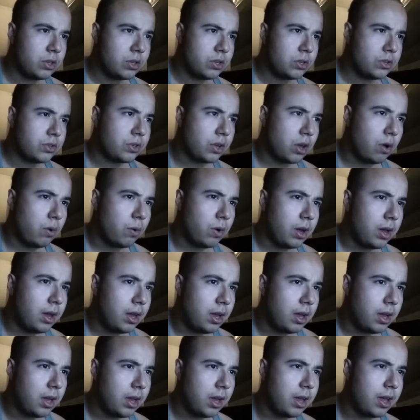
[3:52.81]

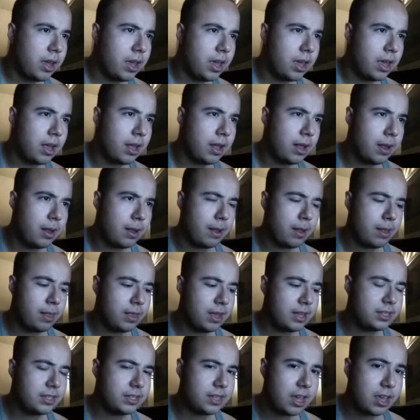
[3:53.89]
So
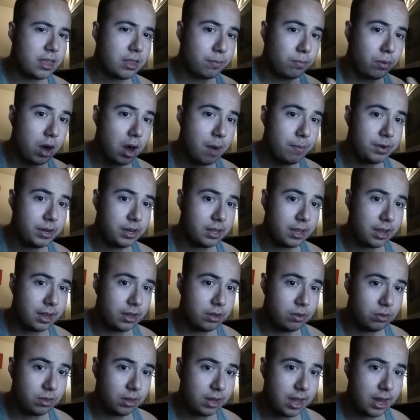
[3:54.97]
let's say the property that
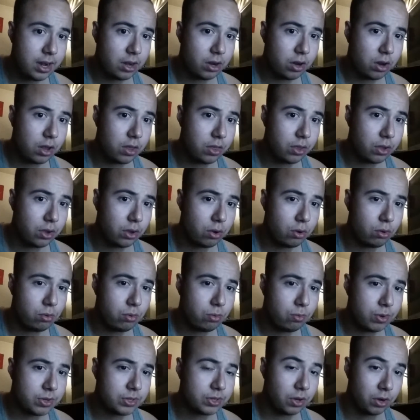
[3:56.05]
you landed on, though,
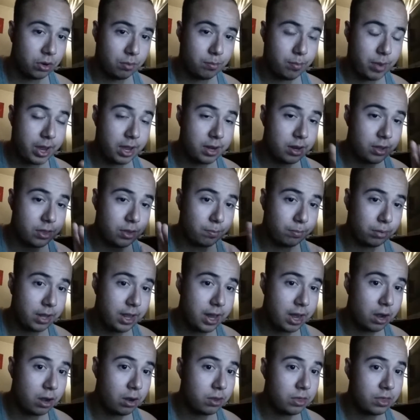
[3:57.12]
was owned by another
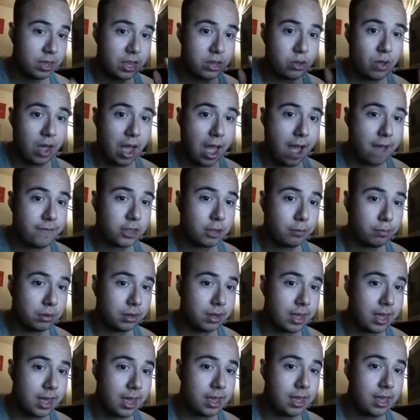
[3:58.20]
player. Then you have to
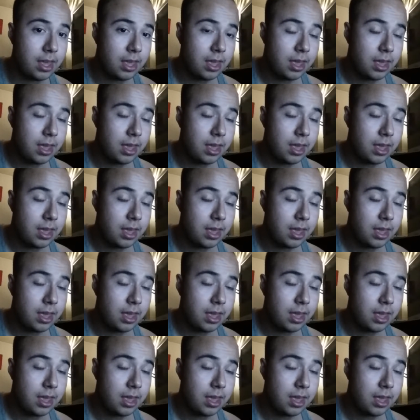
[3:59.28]
pay